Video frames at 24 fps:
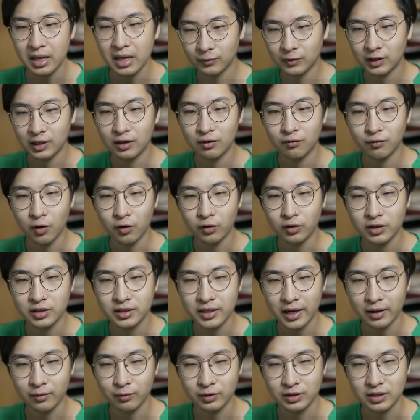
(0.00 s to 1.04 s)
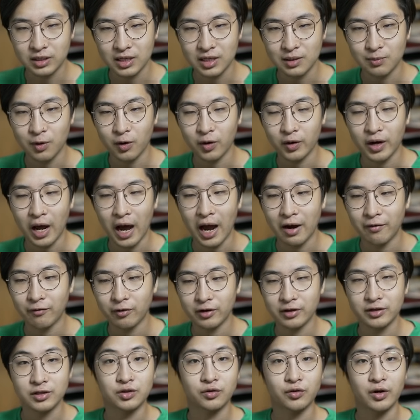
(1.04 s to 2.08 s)
The Invoker tech with Teemo and
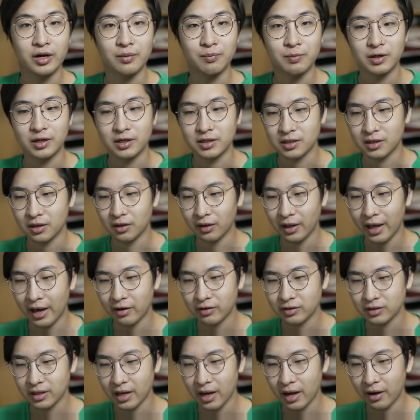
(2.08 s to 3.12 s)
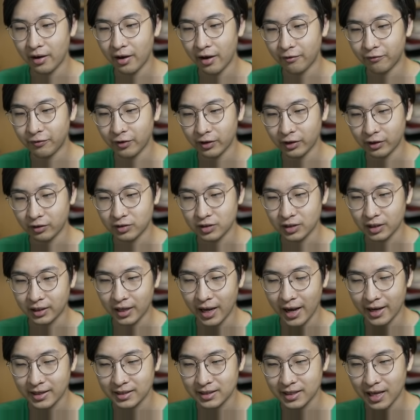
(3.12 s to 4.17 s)
Ivern is great because it allows Aphelios to
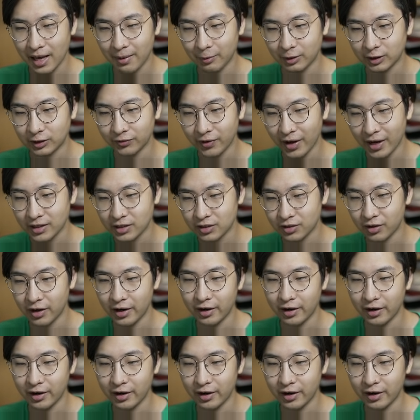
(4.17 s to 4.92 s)
cast that much faster.